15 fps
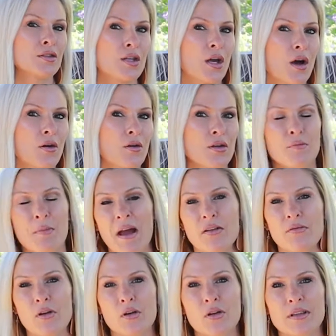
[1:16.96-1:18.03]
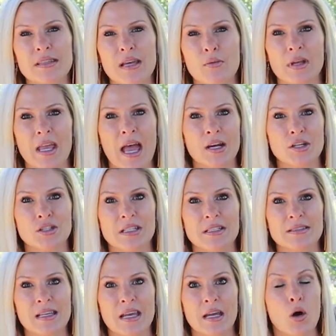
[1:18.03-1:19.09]
So you might have noticed that we actually
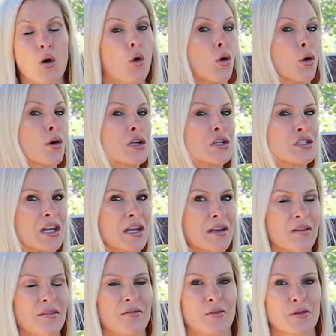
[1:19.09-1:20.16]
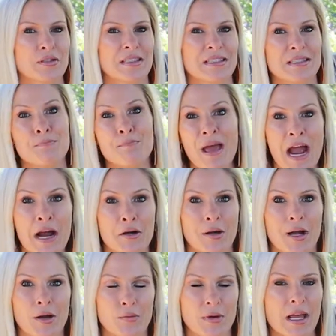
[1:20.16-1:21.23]
say origin versus background.